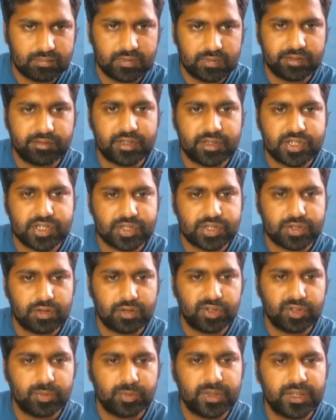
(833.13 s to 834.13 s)
differentiation
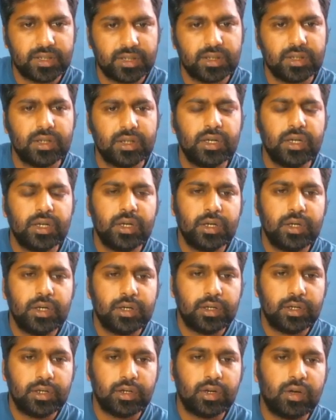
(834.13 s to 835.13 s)
of numerator.
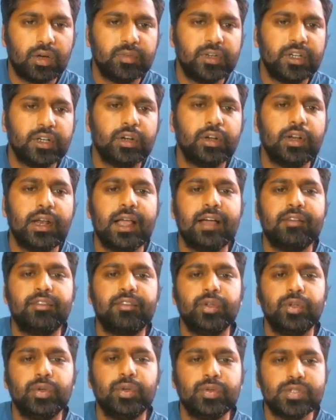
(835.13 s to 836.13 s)
Denominator you'll have
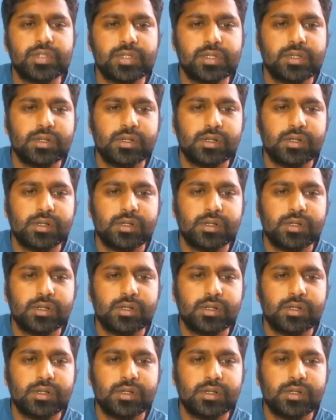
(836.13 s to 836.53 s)
to use